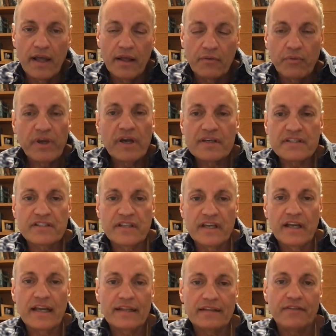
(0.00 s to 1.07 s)
We are
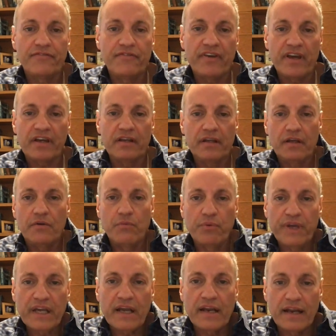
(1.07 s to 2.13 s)
still at the very
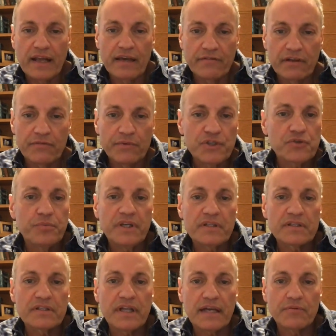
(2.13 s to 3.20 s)
weak level, which
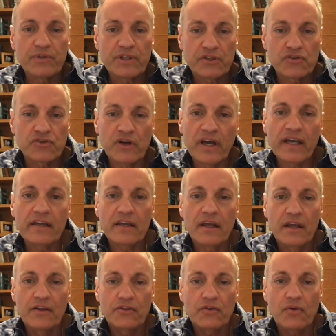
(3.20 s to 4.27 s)
means that we're trying
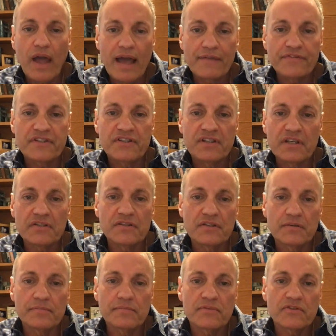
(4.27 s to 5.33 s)
to have
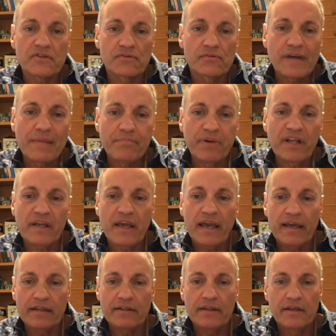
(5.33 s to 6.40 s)
systems
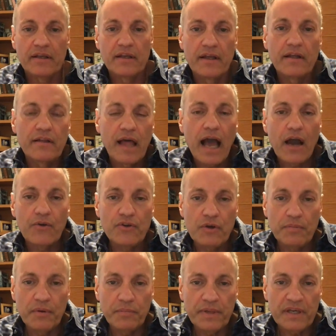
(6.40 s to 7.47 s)
replicate how
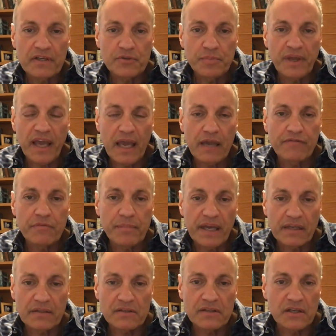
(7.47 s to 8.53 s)
human beings behave and
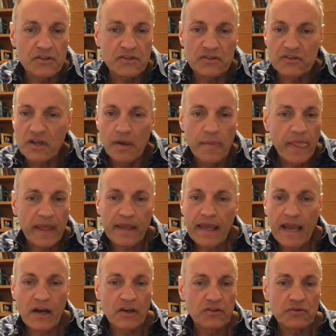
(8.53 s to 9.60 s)
make decisions. It
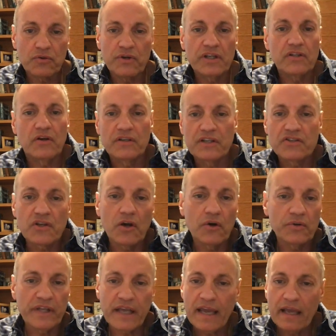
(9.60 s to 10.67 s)
cannot do it on its
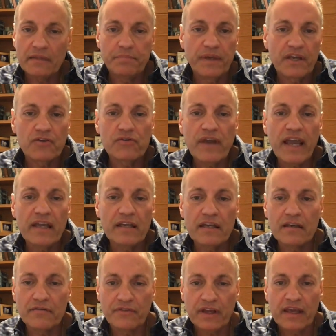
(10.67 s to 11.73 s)
own. It can't be
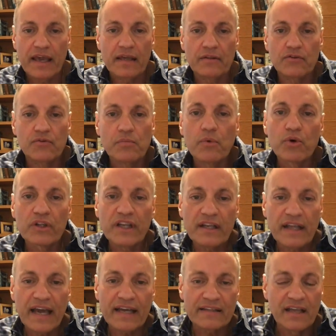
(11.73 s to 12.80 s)
creative. It can't do more than
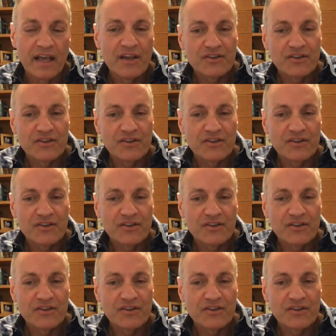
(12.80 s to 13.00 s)
that.